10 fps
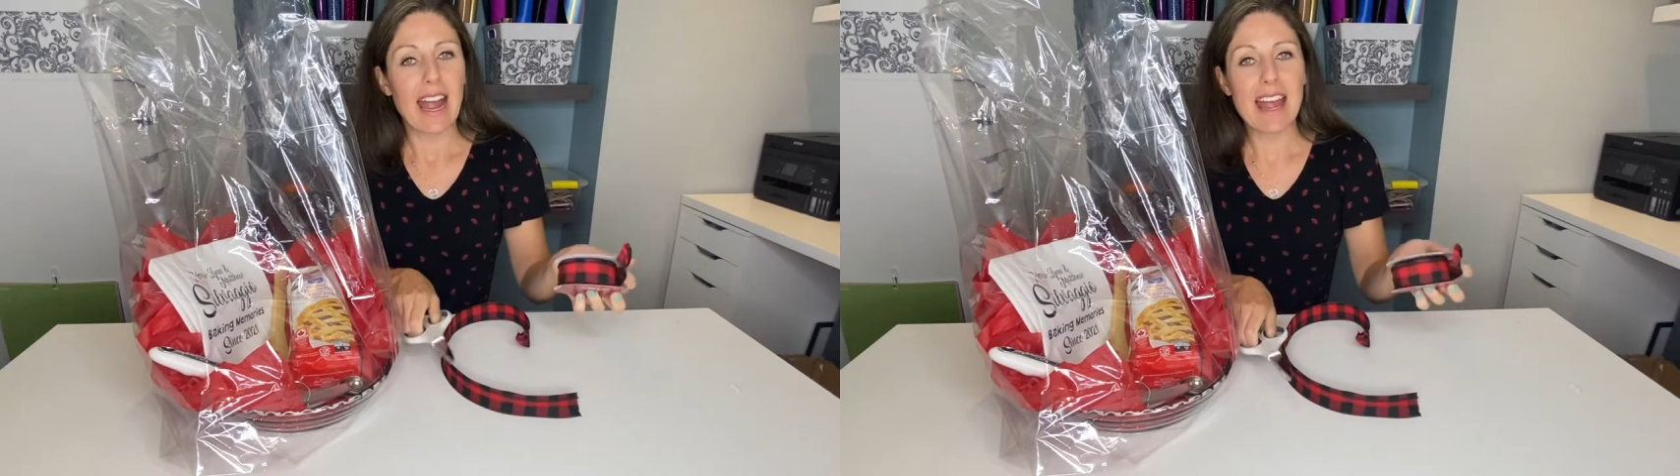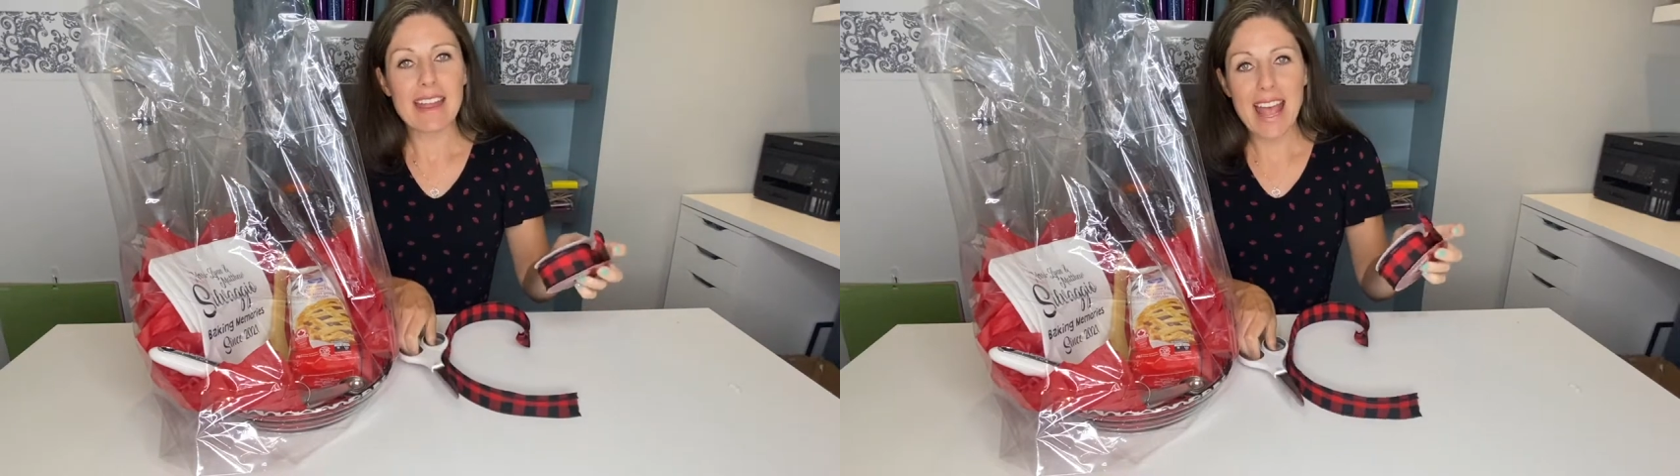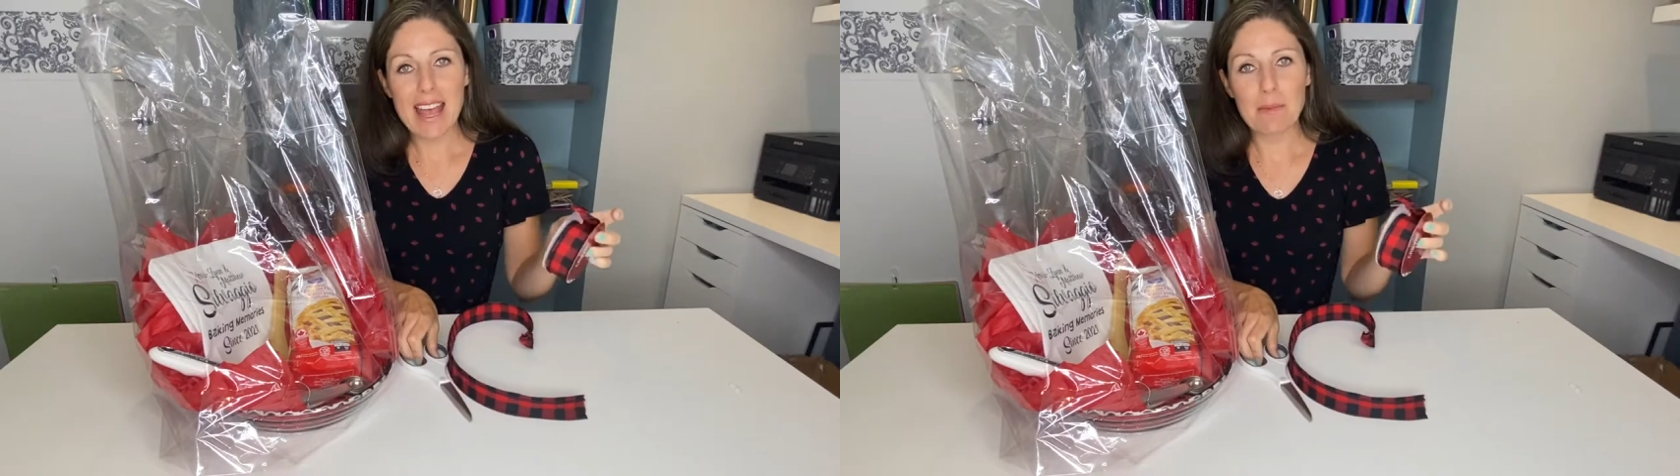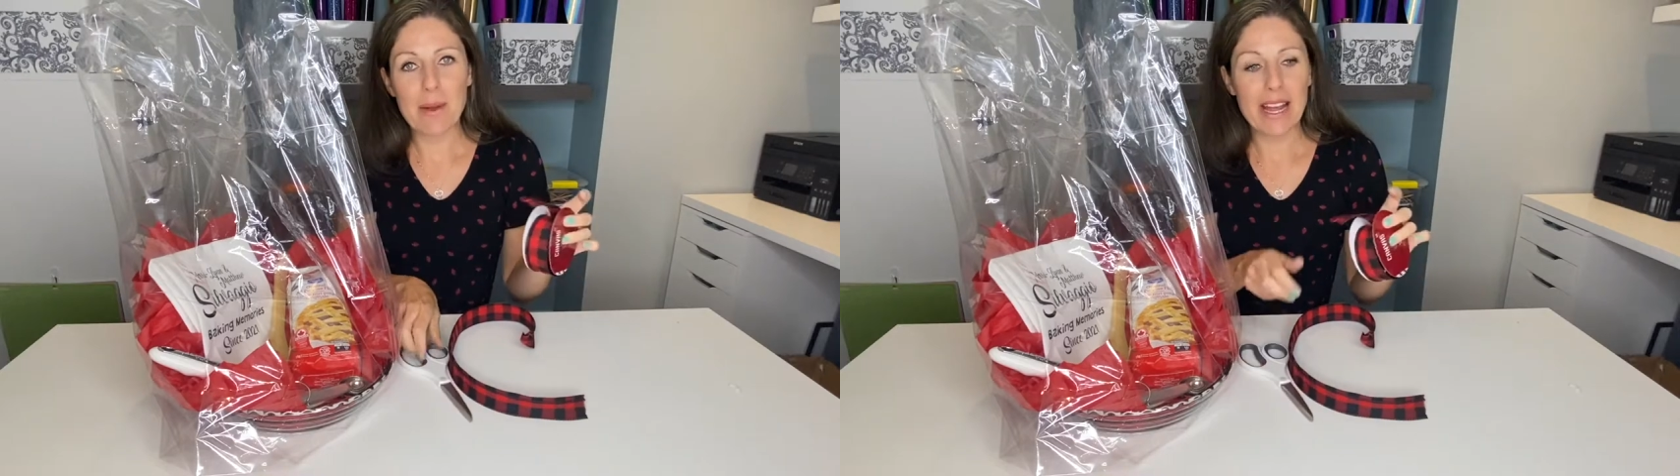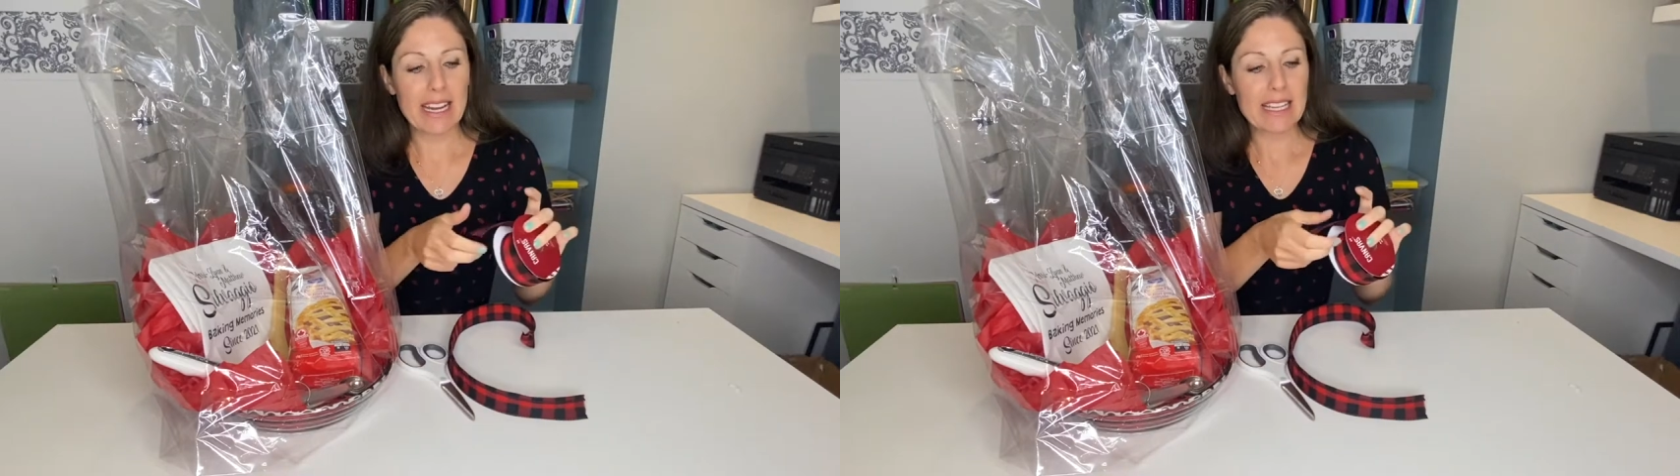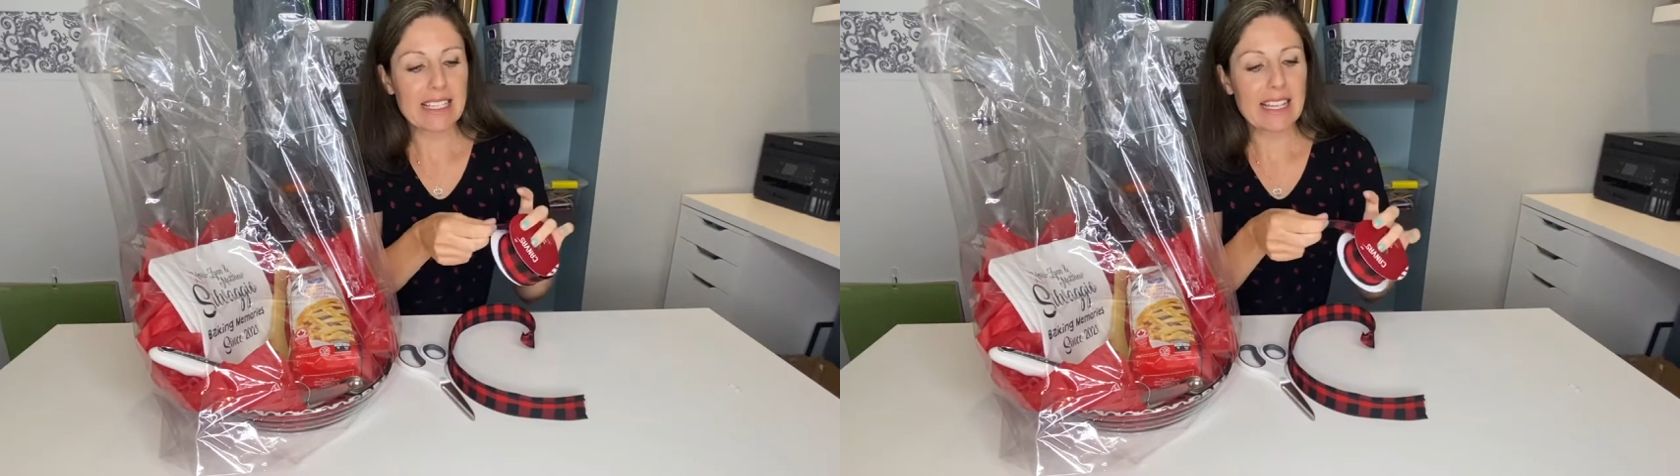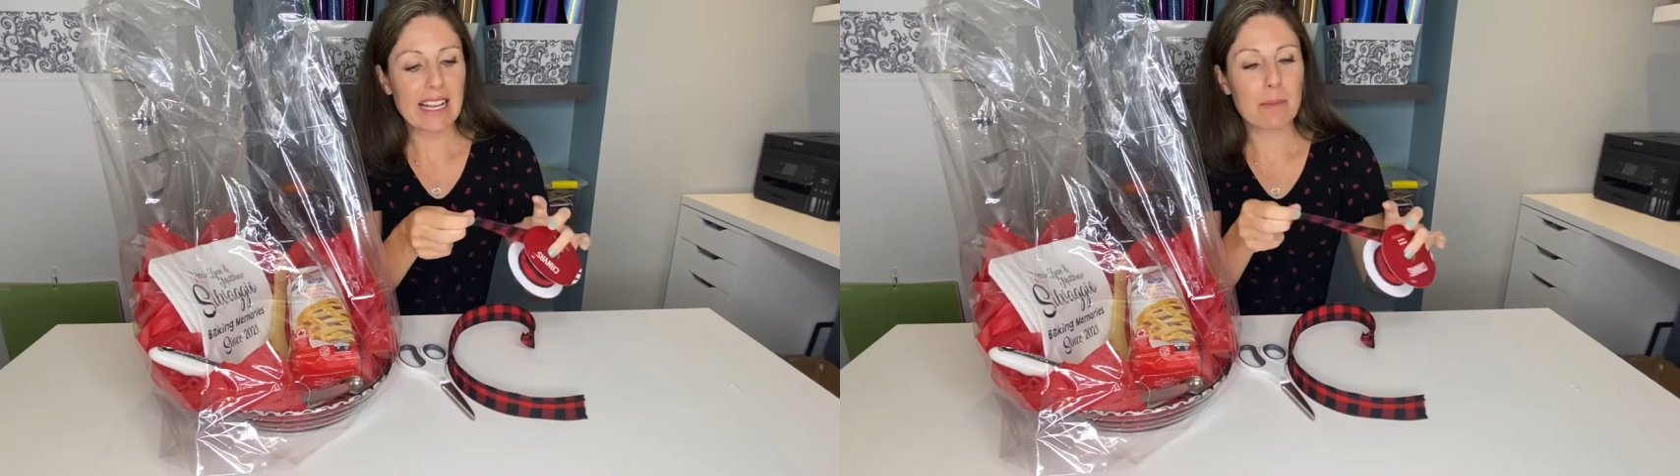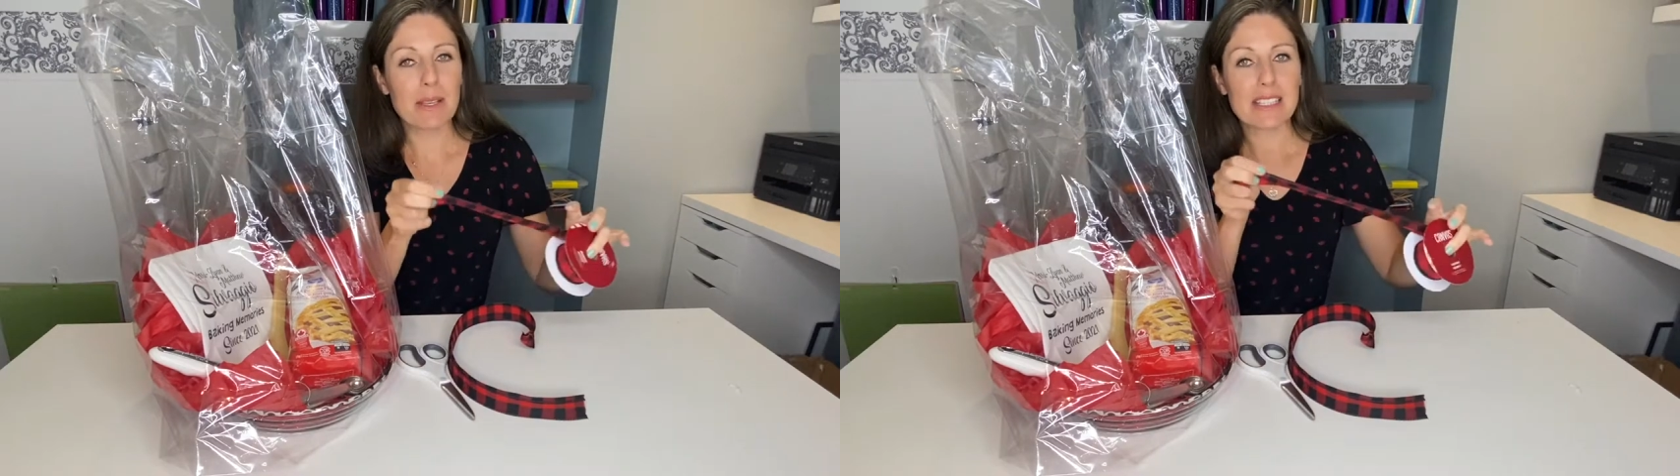and then my
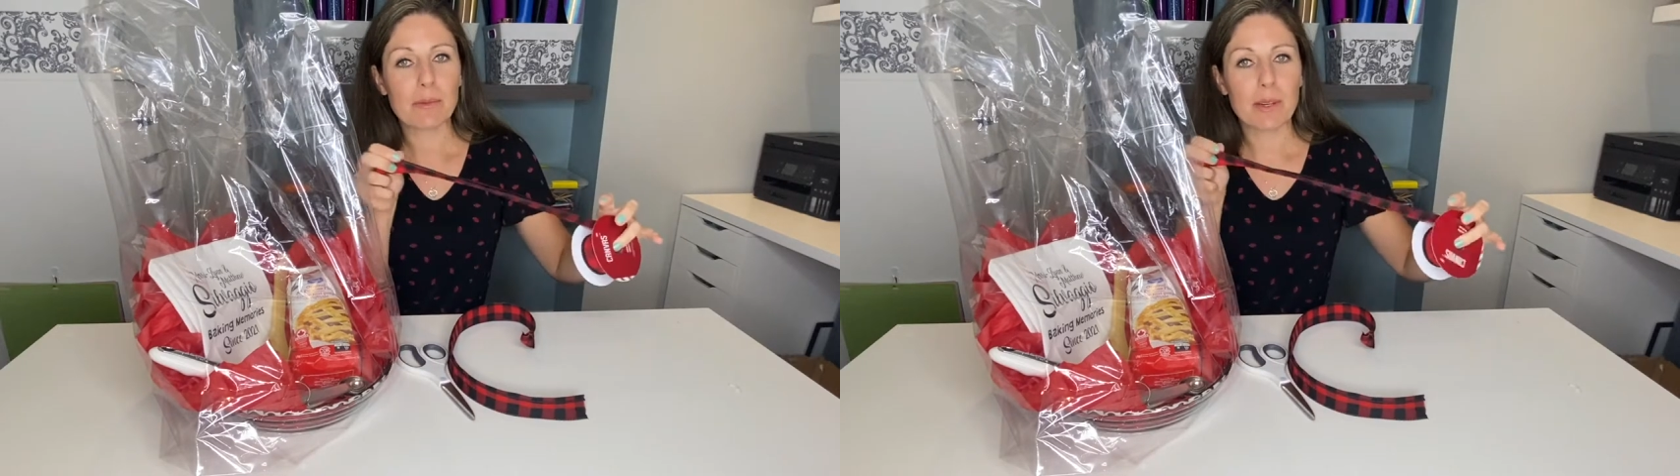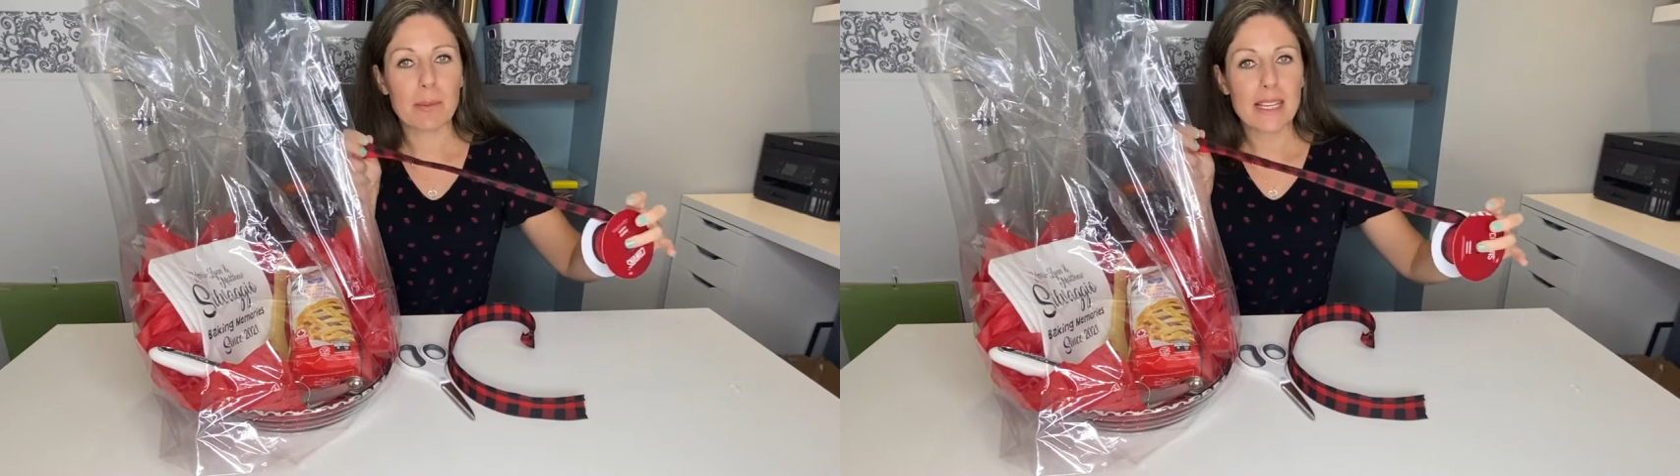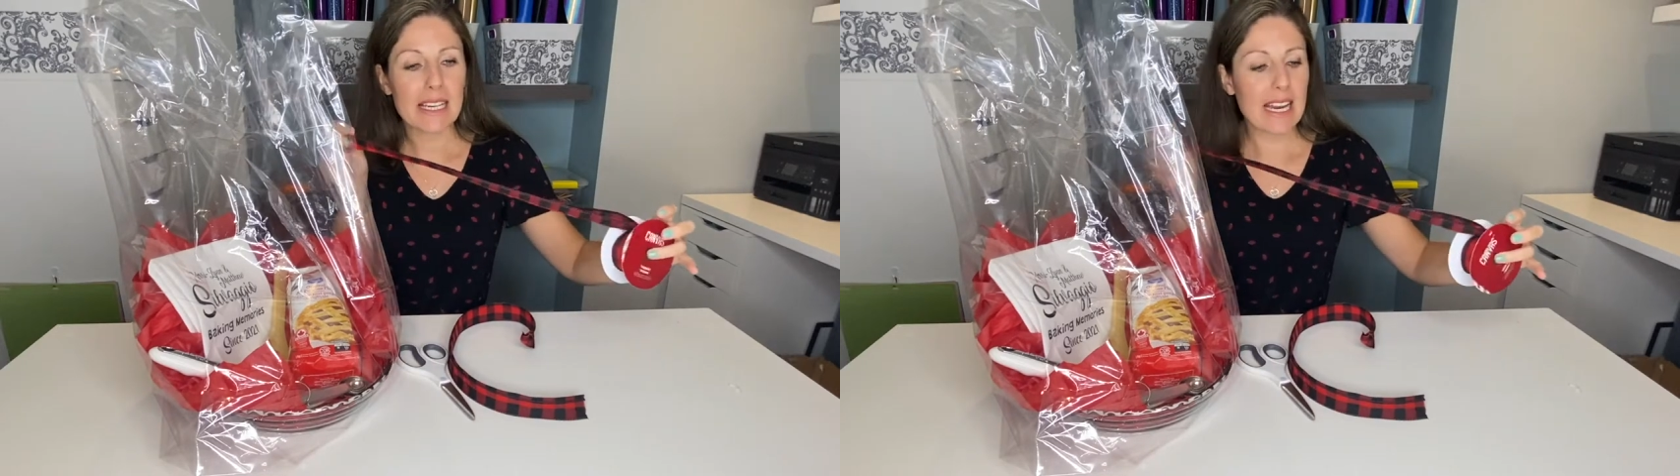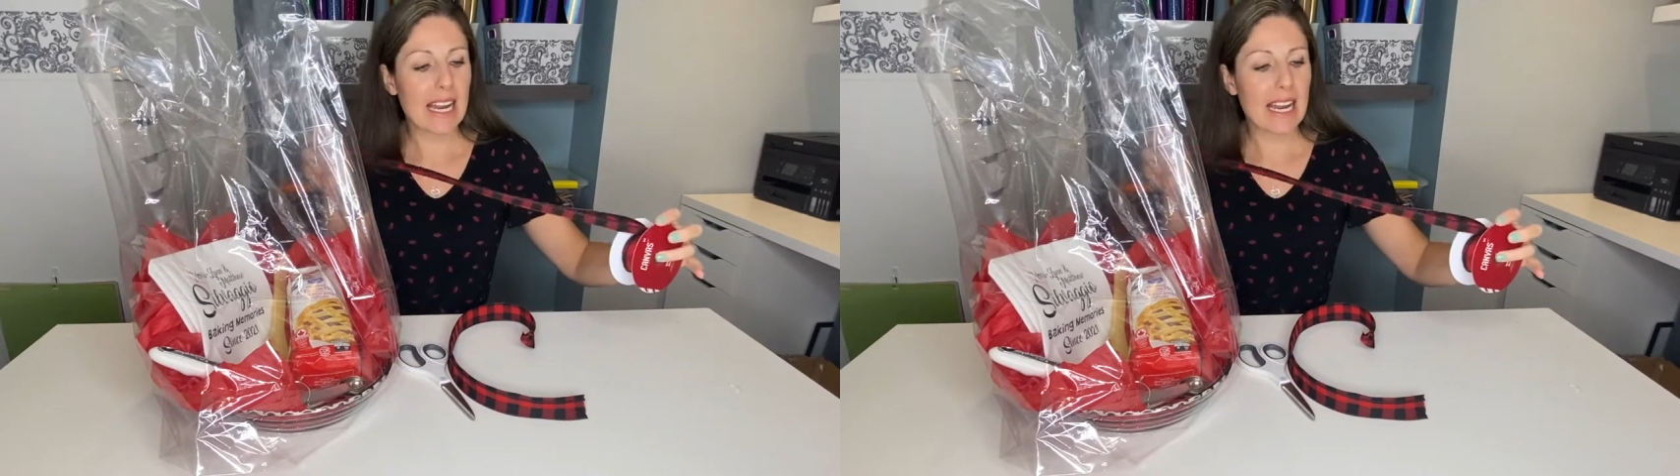second piece of ribbon